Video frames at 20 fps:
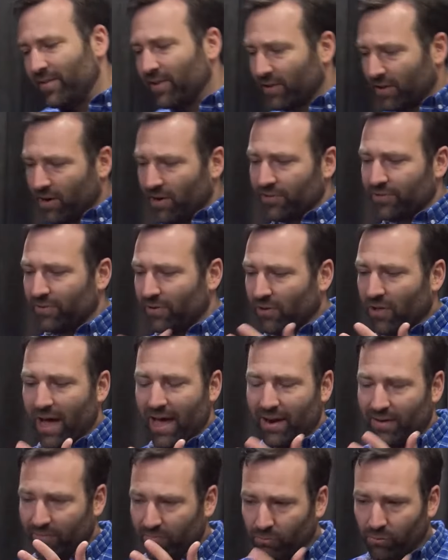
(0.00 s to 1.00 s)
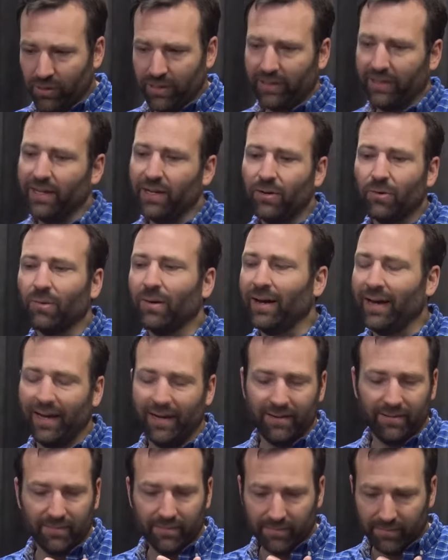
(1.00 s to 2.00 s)
There are also a lot of really
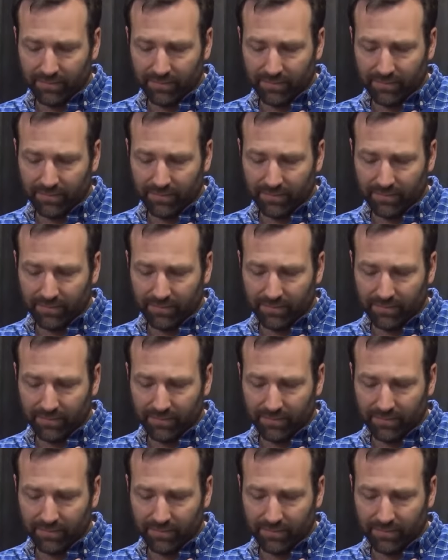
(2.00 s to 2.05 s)
great,